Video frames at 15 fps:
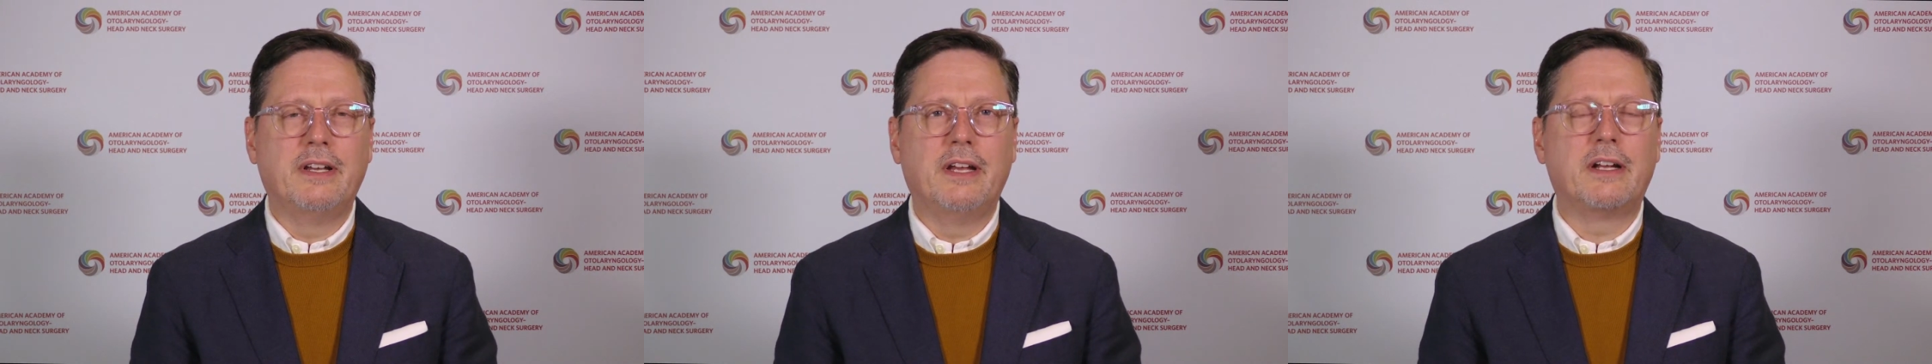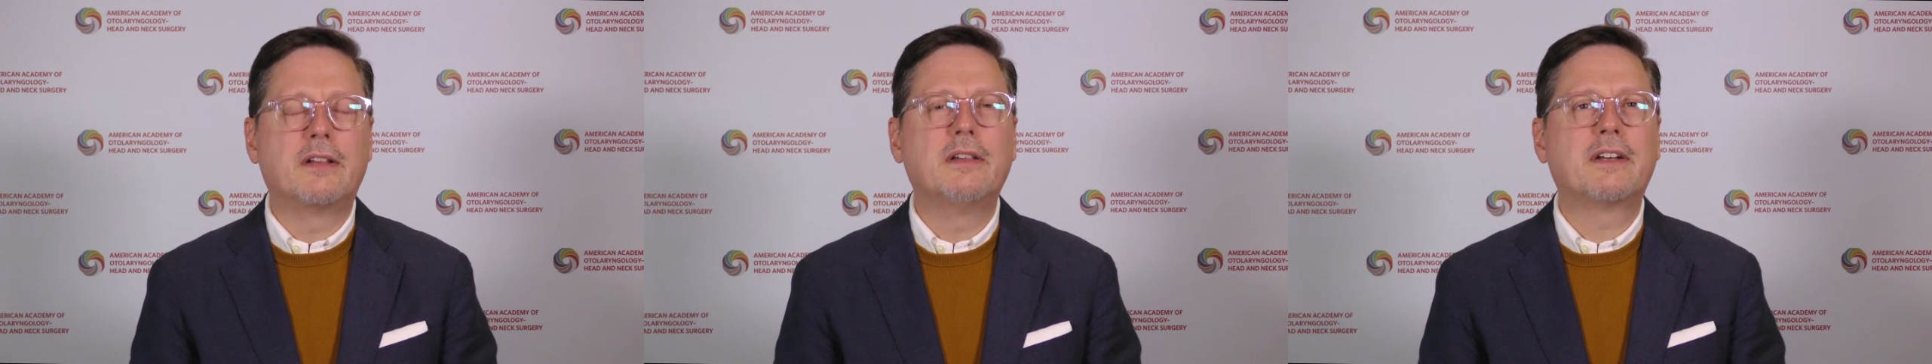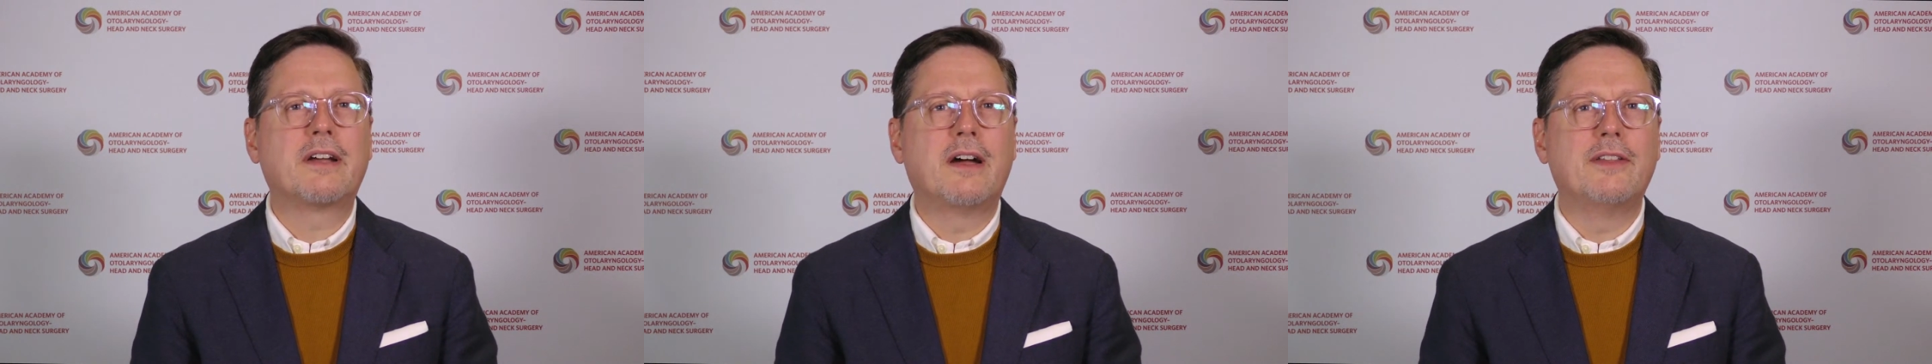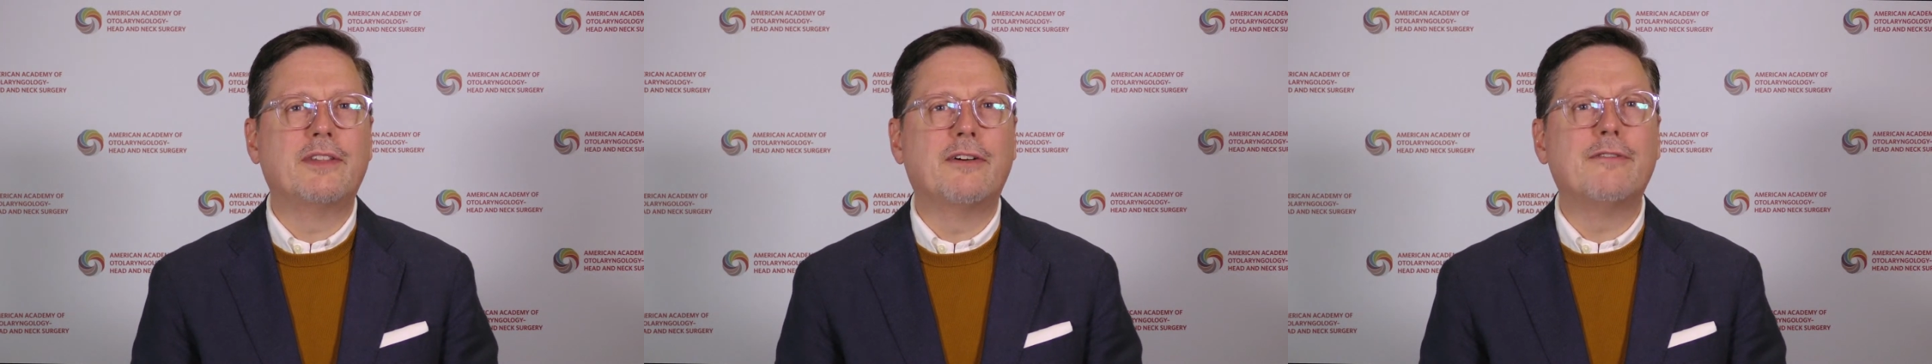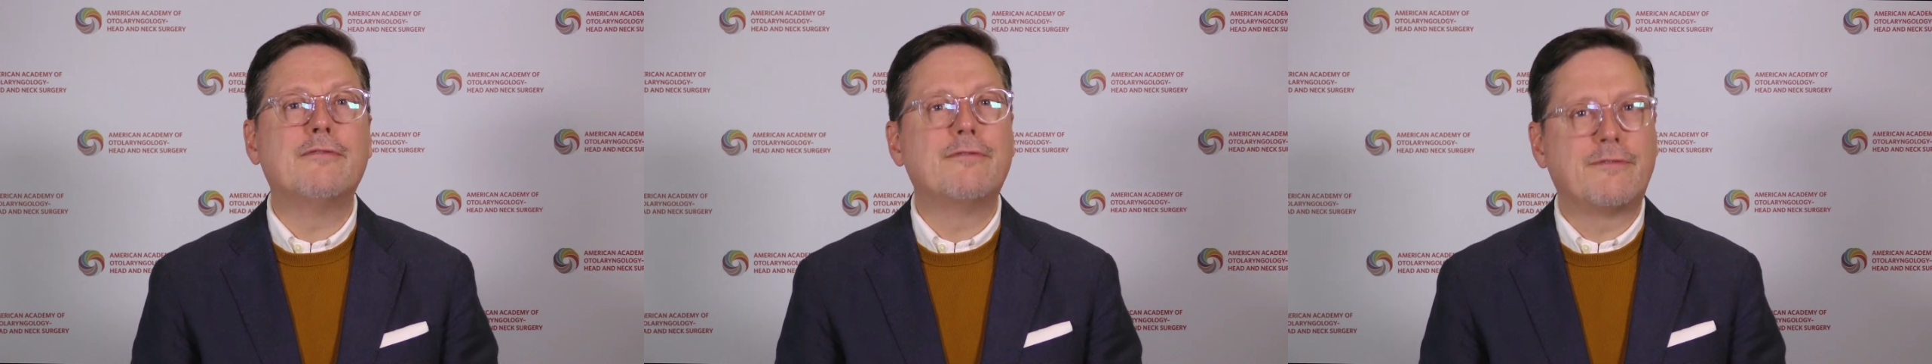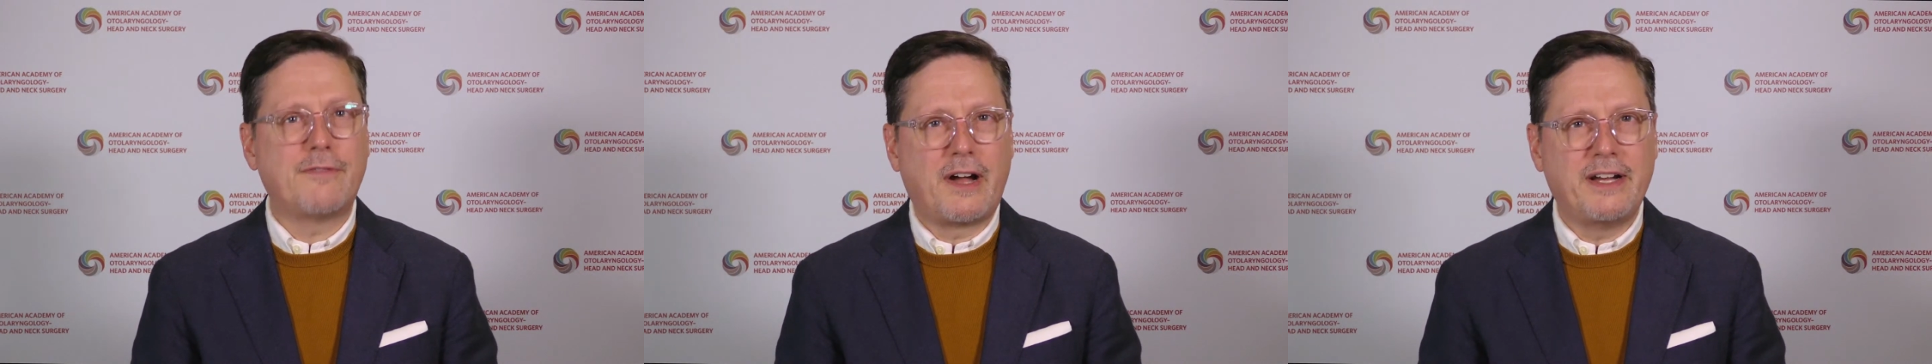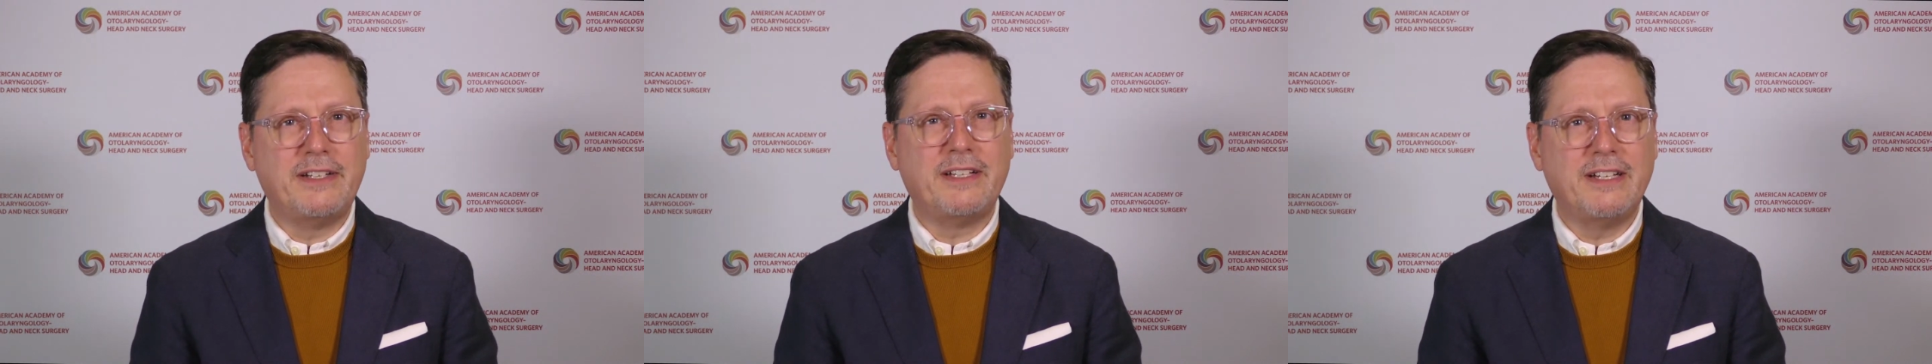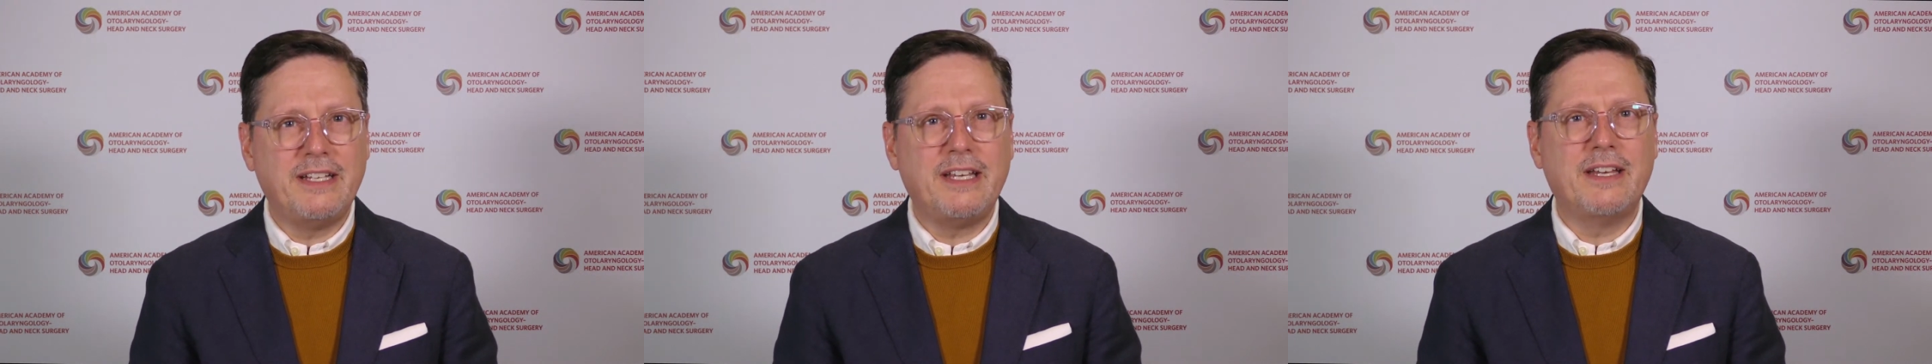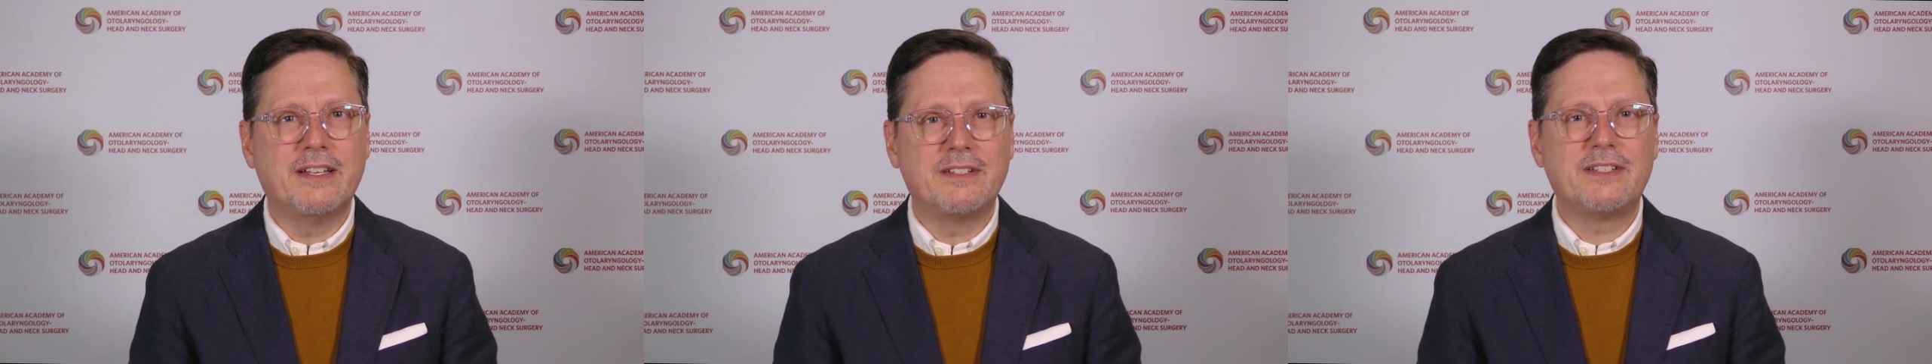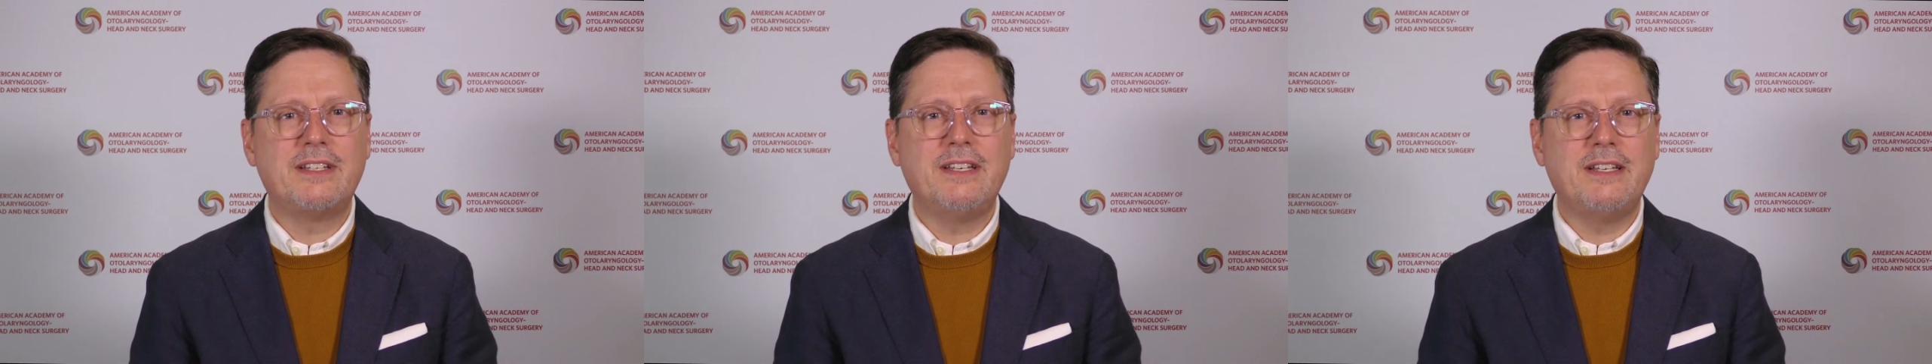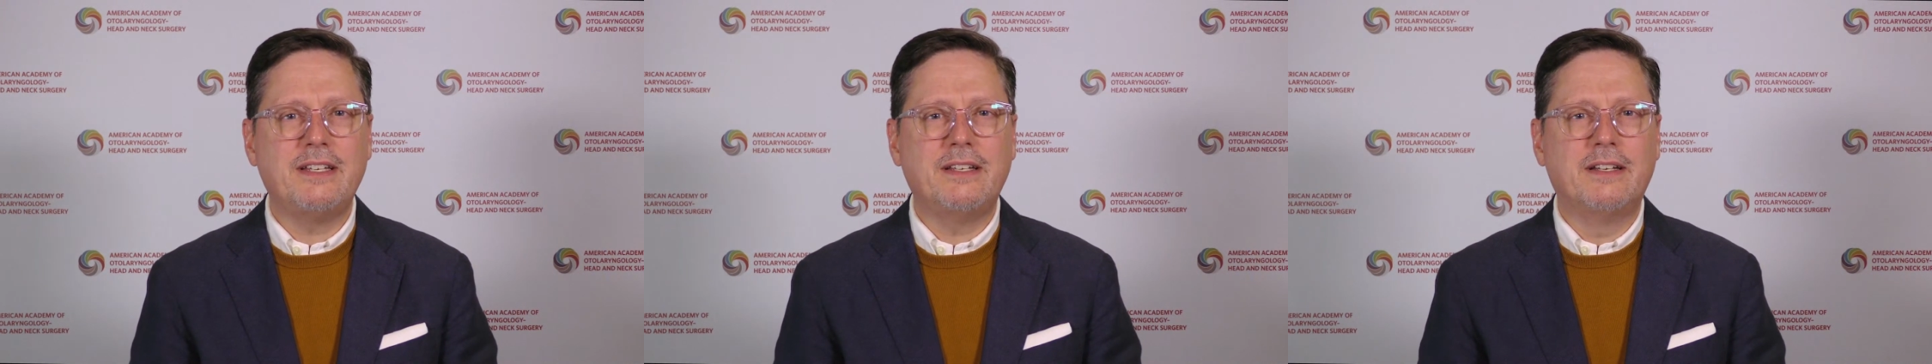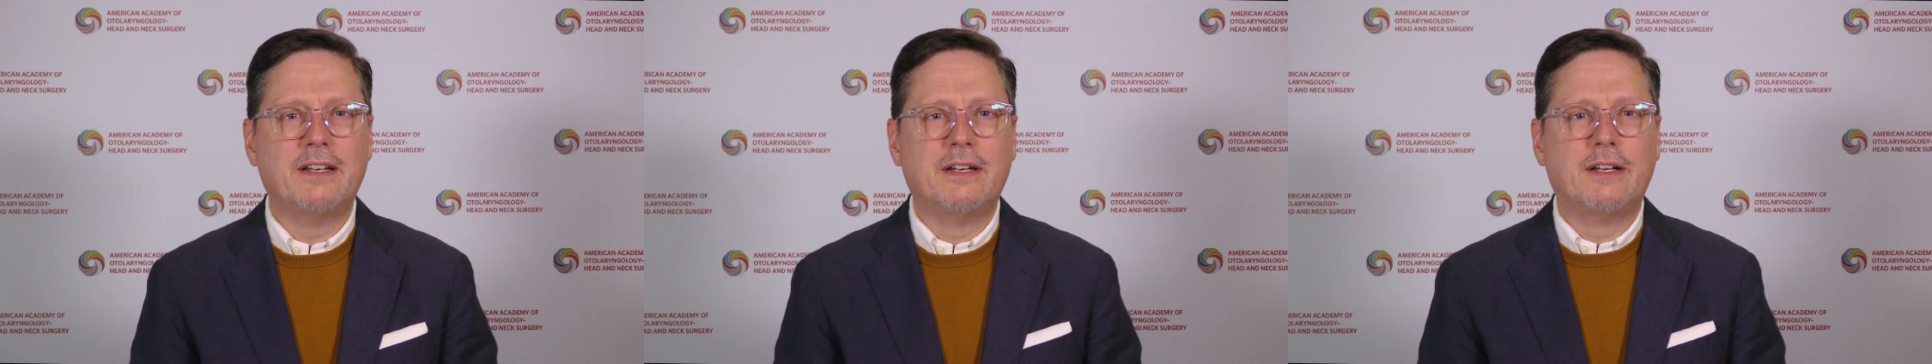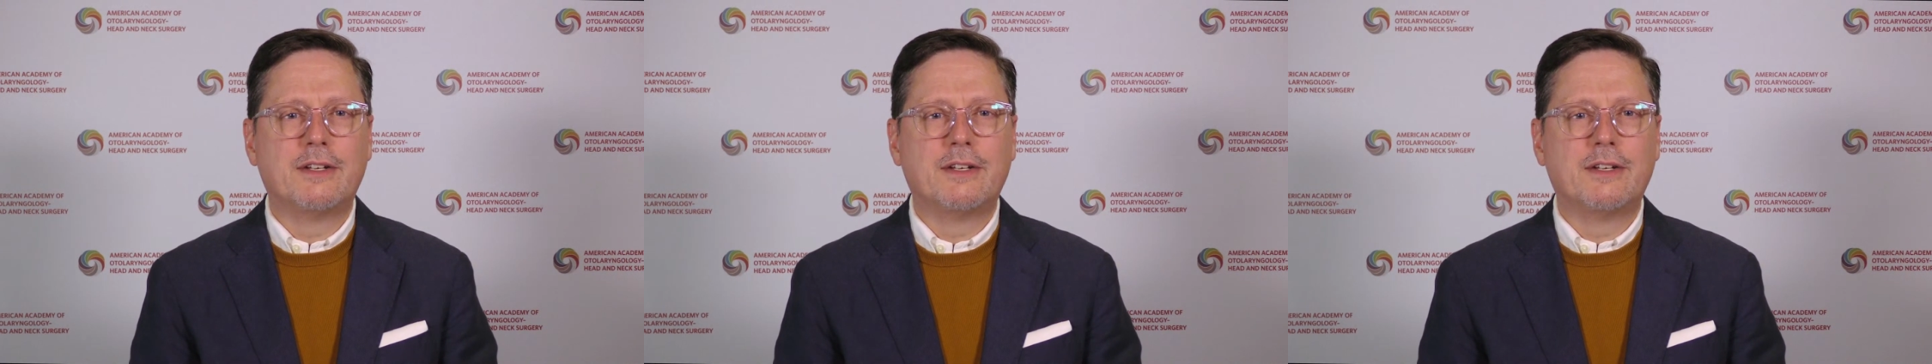and click on the Find an ENT